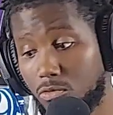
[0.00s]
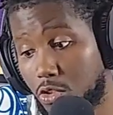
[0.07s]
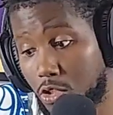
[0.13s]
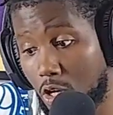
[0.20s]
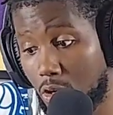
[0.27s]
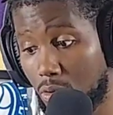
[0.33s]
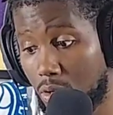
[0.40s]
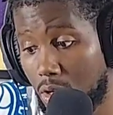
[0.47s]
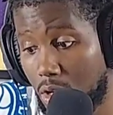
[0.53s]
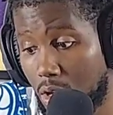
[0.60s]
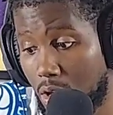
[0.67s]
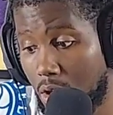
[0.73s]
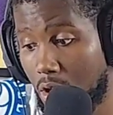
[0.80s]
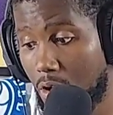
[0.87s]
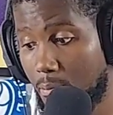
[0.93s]
So,
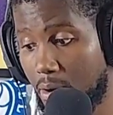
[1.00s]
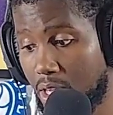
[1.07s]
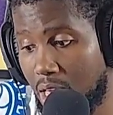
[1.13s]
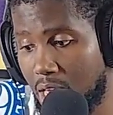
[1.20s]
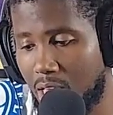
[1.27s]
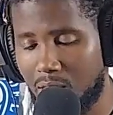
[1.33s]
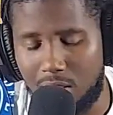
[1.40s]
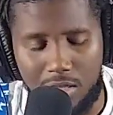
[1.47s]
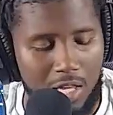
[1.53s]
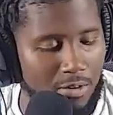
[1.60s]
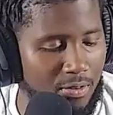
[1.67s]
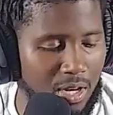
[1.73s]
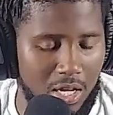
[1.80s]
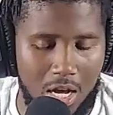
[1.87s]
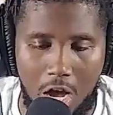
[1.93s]
but yeah,
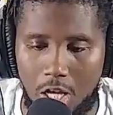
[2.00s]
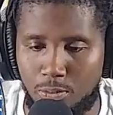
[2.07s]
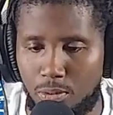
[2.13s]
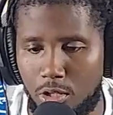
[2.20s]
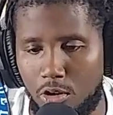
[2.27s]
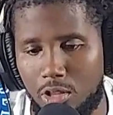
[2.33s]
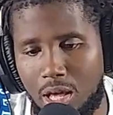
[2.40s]
leave in the comments below.